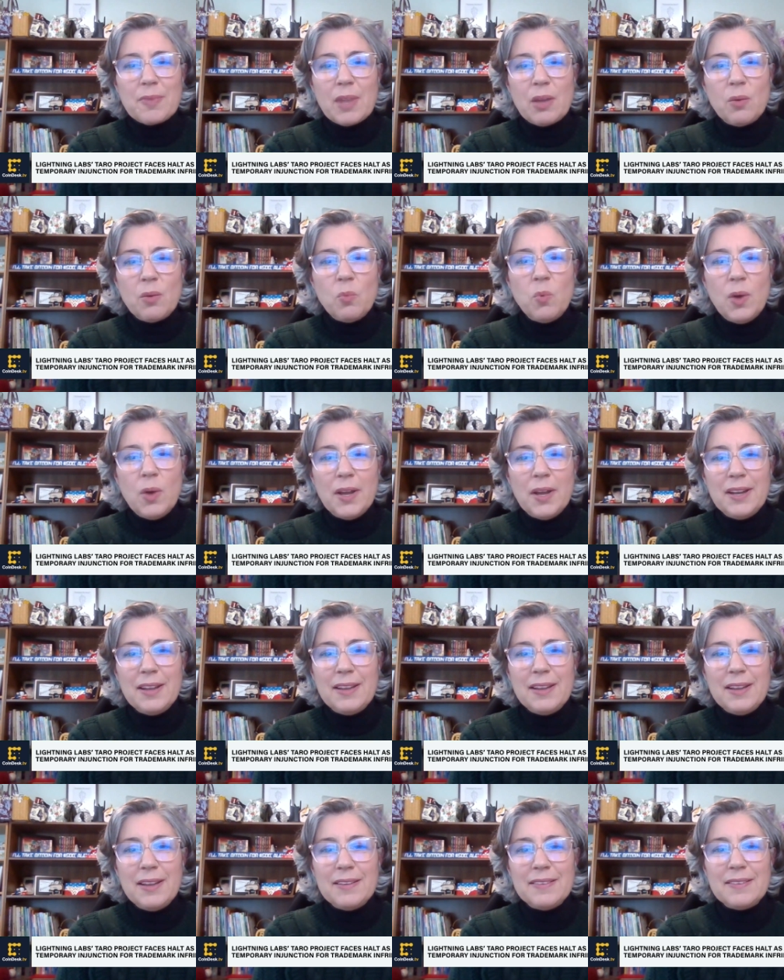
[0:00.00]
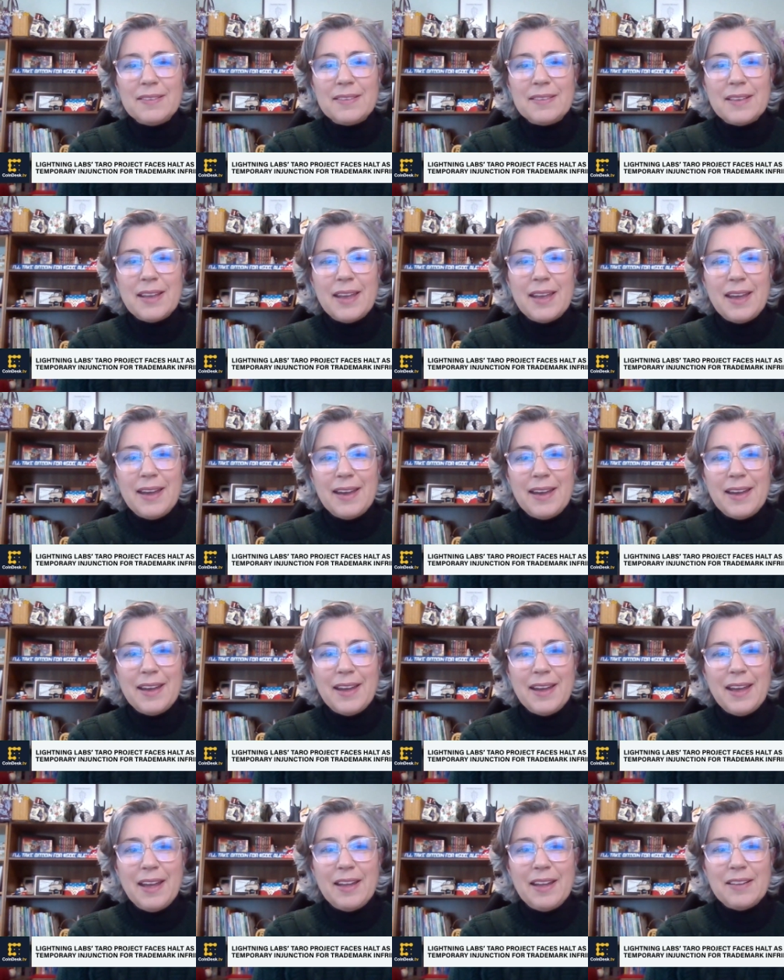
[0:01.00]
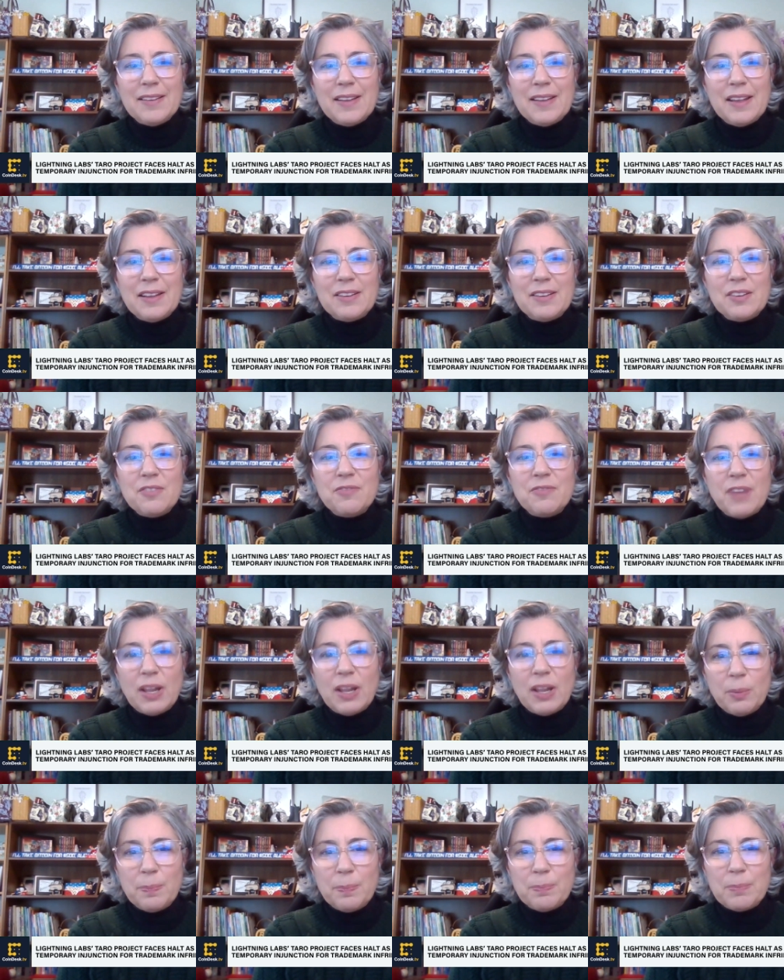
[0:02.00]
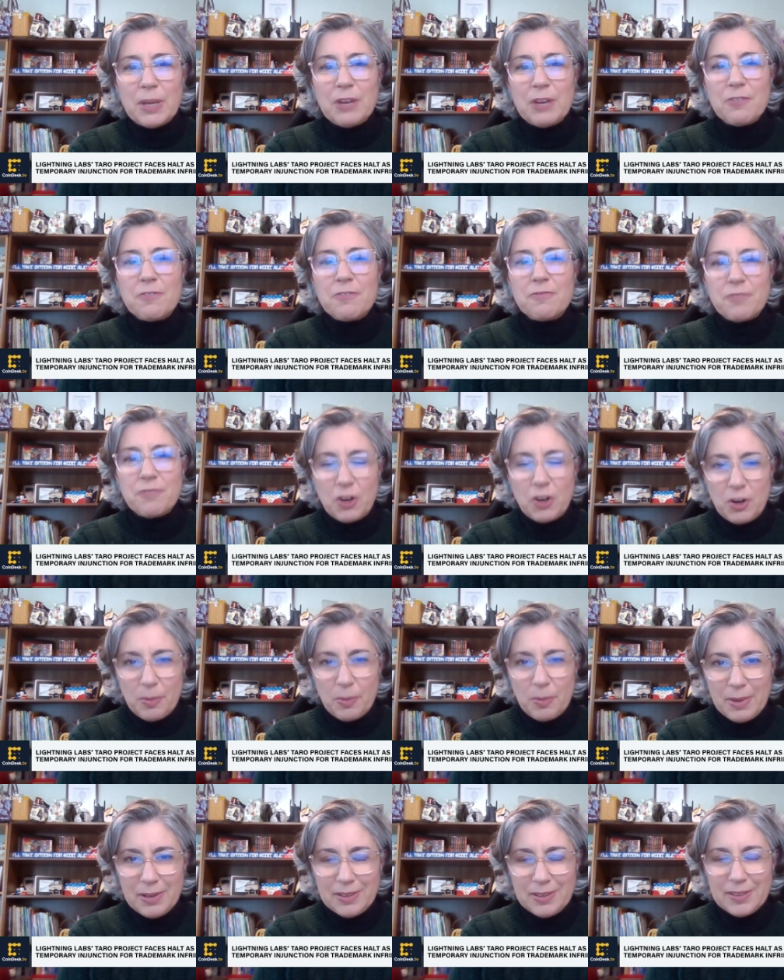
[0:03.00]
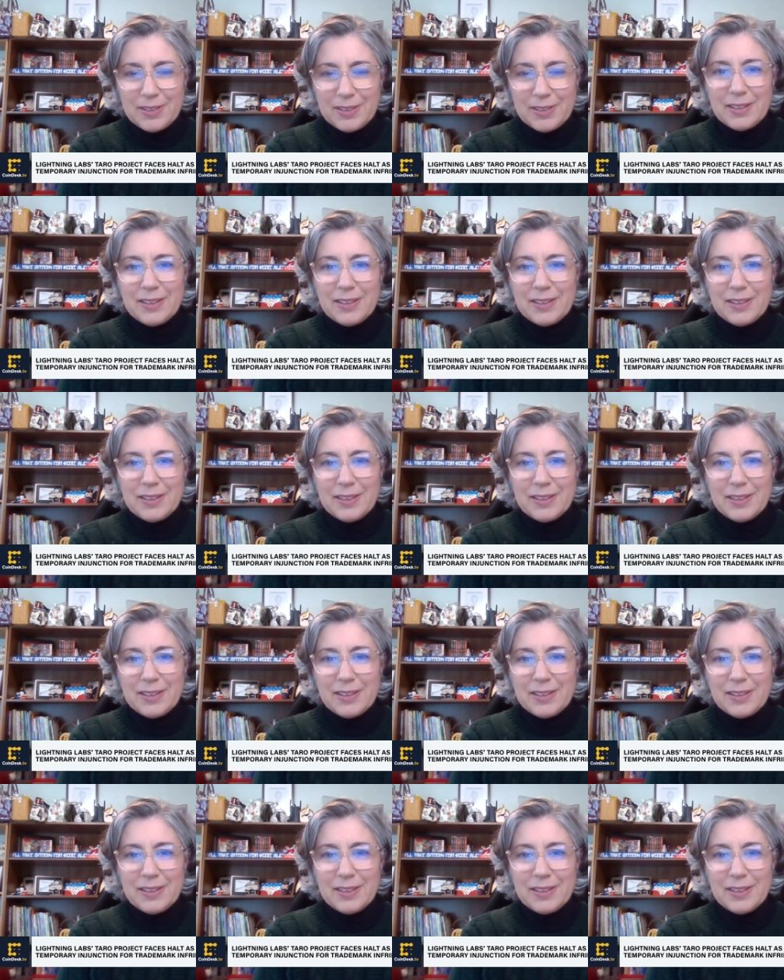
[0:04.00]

one is a development firm